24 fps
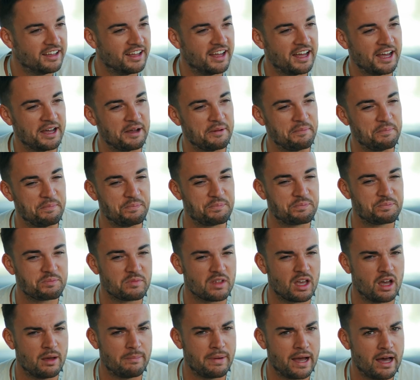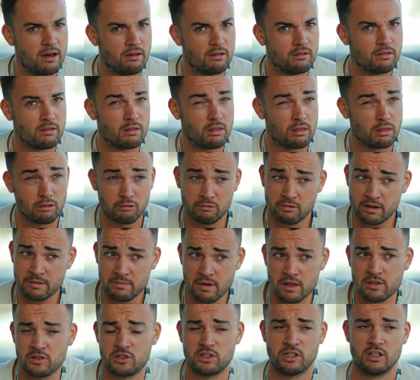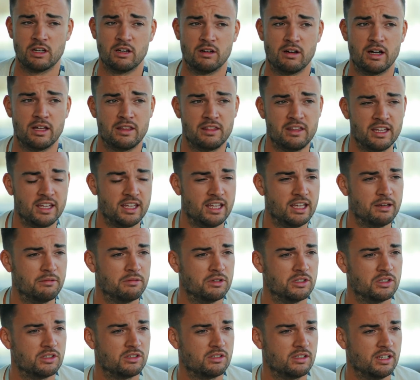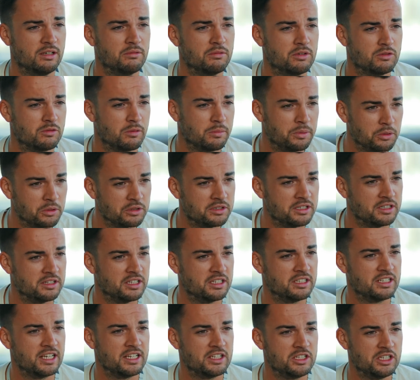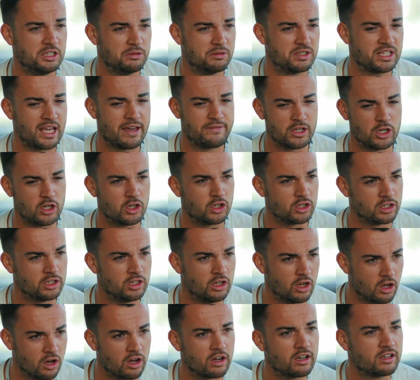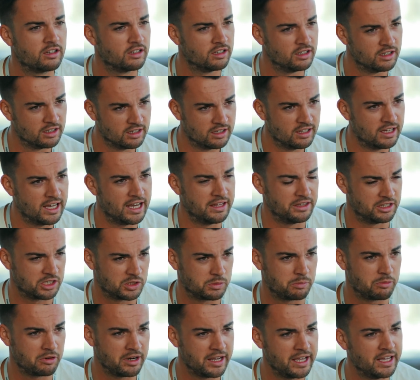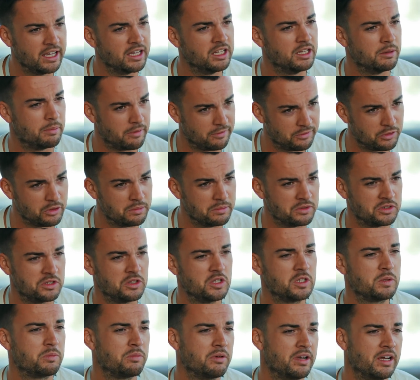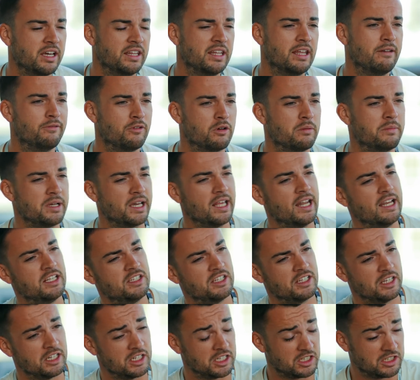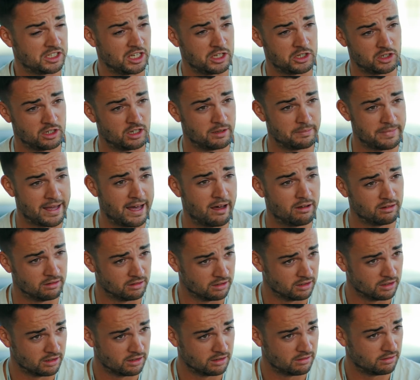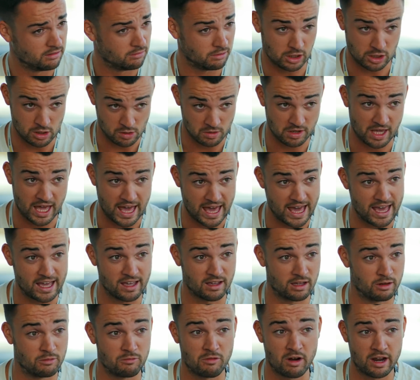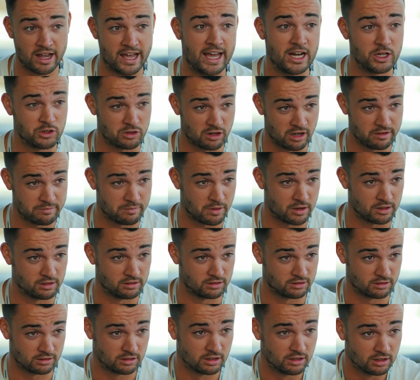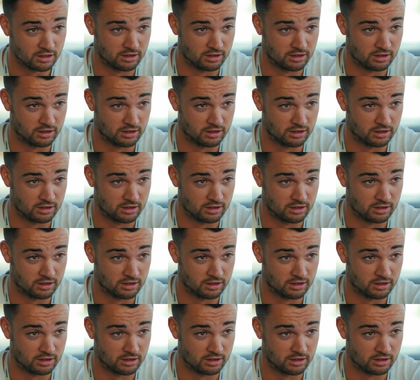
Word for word: Um, about three months ago, I think it was it was reported that Dacia was having a good look at the spring and the performance of the spring, and then formulating a decision about the UK and right-hand drive models.